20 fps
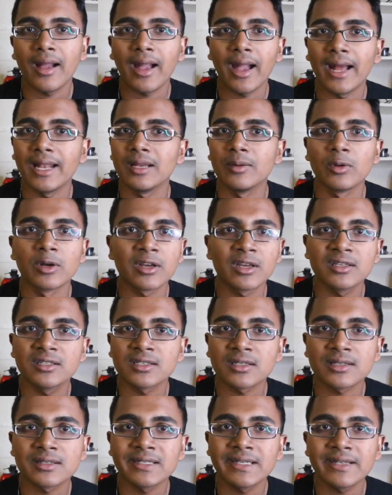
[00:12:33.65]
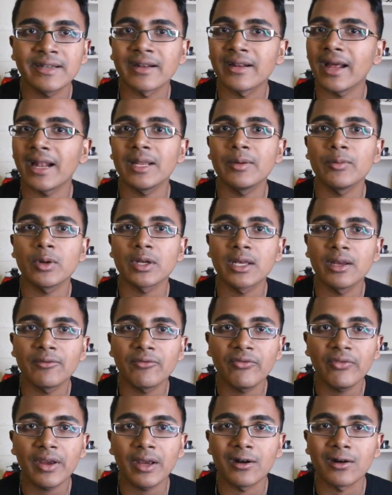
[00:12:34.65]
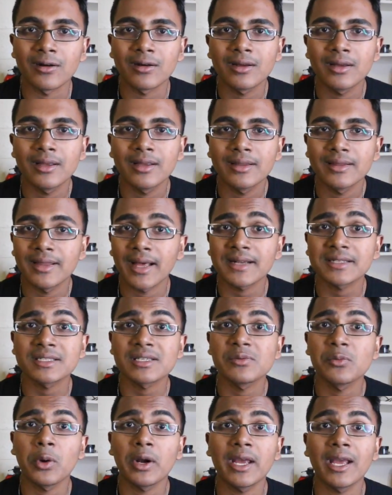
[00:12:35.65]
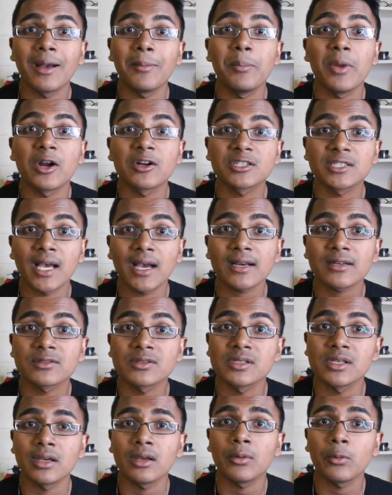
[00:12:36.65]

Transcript: Anyone can succeed and anyone can fail. That's the way a meritocracy